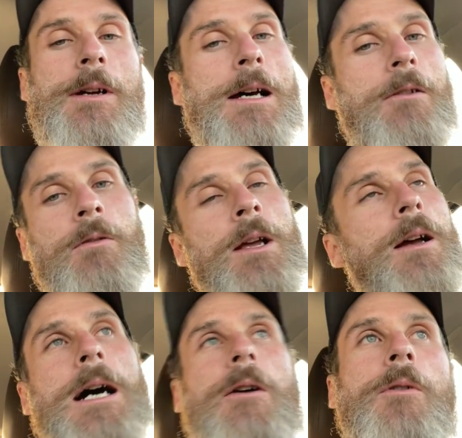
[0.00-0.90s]
I
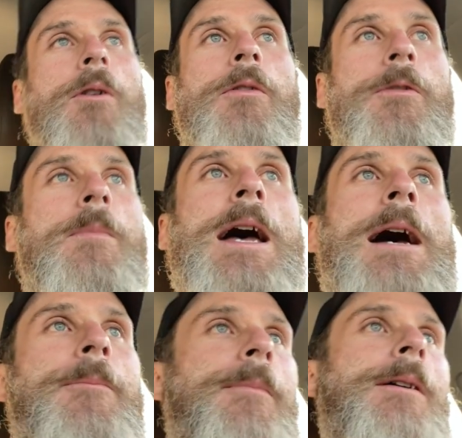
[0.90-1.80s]
don't, I don't know this
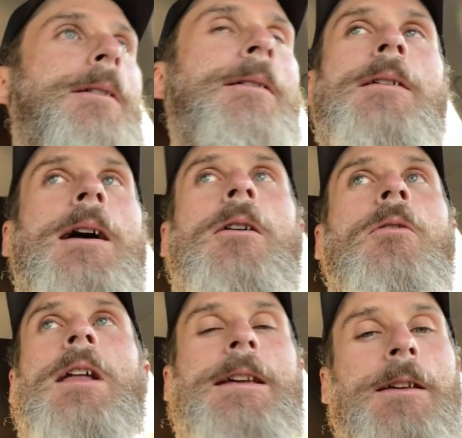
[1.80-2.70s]
map. I
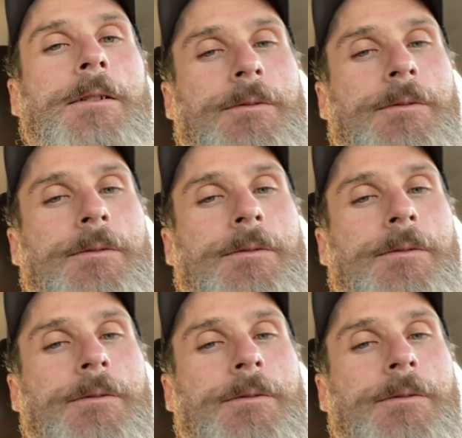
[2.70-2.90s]
don't like it.